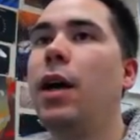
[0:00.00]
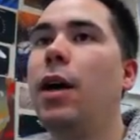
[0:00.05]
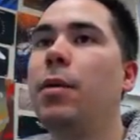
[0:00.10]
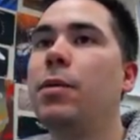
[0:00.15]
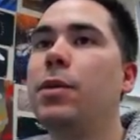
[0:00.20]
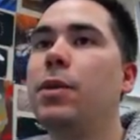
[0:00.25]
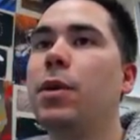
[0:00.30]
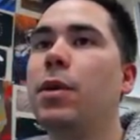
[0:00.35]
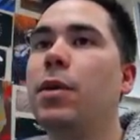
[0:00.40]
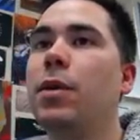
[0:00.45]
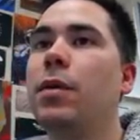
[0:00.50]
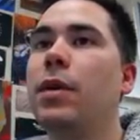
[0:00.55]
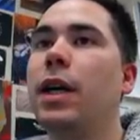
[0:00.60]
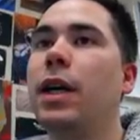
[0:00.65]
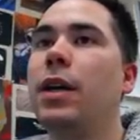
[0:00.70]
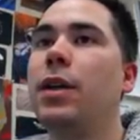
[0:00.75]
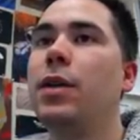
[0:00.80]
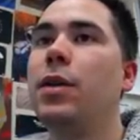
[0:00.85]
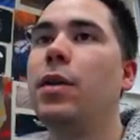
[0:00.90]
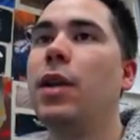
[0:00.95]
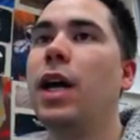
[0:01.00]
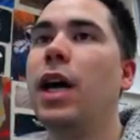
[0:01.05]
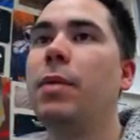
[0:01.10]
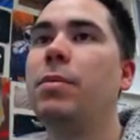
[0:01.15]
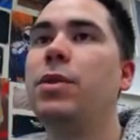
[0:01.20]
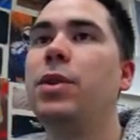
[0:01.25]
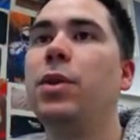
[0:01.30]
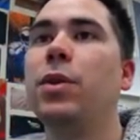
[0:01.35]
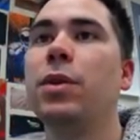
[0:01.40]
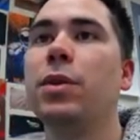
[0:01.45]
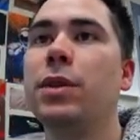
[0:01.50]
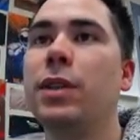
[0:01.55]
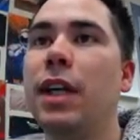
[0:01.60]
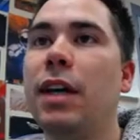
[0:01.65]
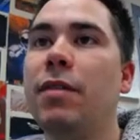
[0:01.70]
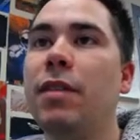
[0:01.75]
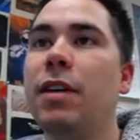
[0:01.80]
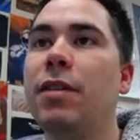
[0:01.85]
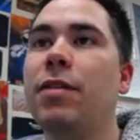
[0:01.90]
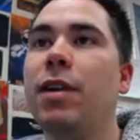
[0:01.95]
so I could do lab
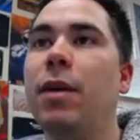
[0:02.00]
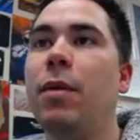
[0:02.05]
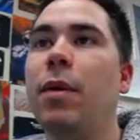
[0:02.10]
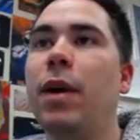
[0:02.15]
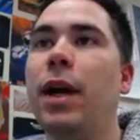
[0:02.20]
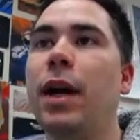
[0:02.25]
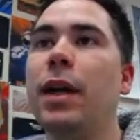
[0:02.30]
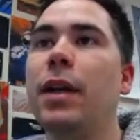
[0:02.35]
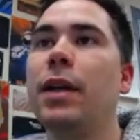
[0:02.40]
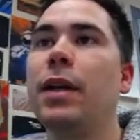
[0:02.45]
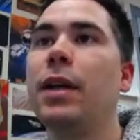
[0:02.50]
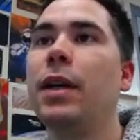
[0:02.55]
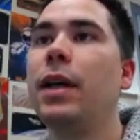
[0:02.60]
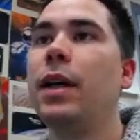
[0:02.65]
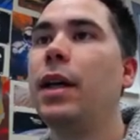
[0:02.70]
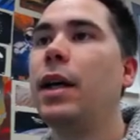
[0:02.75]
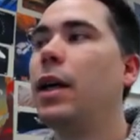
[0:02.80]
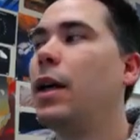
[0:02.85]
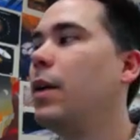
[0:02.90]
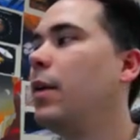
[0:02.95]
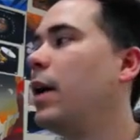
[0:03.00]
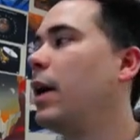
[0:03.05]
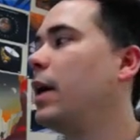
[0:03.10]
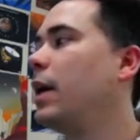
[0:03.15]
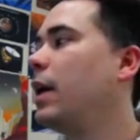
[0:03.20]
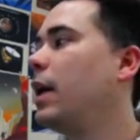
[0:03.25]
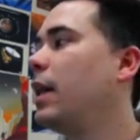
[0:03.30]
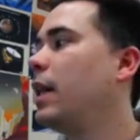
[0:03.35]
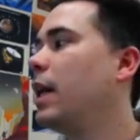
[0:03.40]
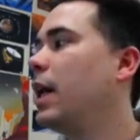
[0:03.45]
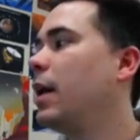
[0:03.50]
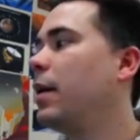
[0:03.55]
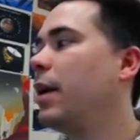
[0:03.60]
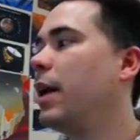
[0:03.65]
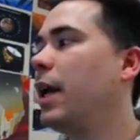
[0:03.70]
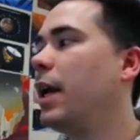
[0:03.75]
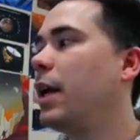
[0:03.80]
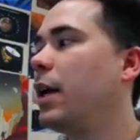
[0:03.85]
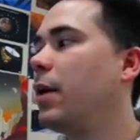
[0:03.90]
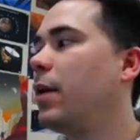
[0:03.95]
207 if I wanted, right? And then I'm going
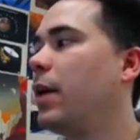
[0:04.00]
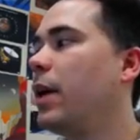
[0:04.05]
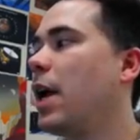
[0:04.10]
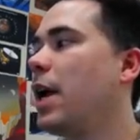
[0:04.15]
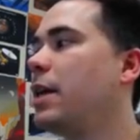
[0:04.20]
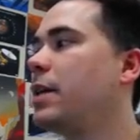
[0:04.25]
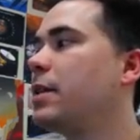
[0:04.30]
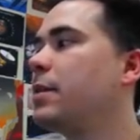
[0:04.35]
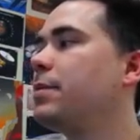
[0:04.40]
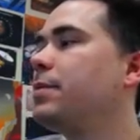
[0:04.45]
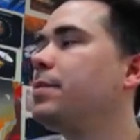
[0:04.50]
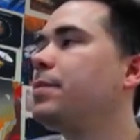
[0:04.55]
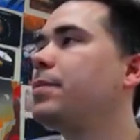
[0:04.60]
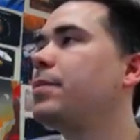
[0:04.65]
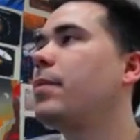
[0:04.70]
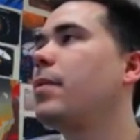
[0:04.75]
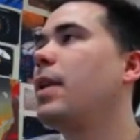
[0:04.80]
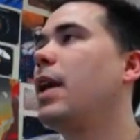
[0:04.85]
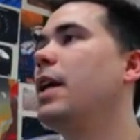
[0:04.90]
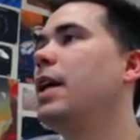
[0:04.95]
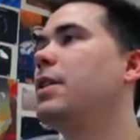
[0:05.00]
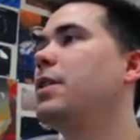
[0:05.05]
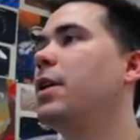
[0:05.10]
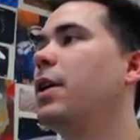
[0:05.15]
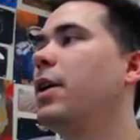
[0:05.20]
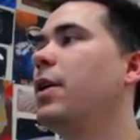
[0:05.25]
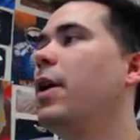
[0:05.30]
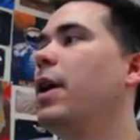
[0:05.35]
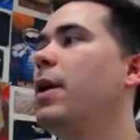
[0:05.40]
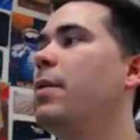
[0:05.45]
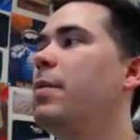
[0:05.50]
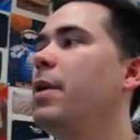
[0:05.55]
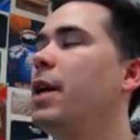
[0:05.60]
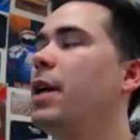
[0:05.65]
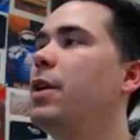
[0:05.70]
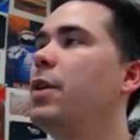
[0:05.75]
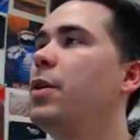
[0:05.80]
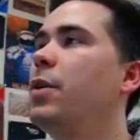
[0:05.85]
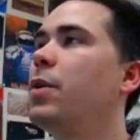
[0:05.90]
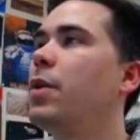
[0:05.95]
to hit create, and it's going to create me a
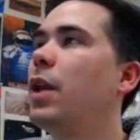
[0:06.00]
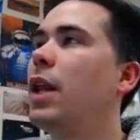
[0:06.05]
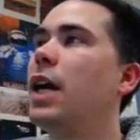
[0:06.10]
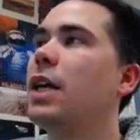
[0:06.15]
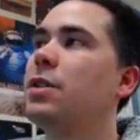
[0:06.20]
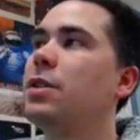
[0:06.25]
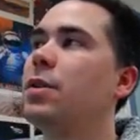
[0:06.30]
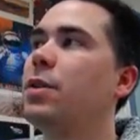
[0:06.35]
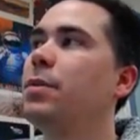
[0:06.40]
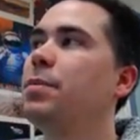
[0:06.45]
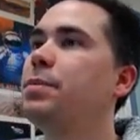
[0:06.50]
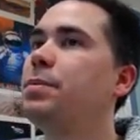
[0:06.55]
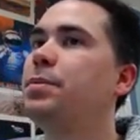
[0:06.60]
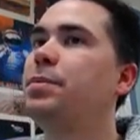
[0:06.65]
new classroom.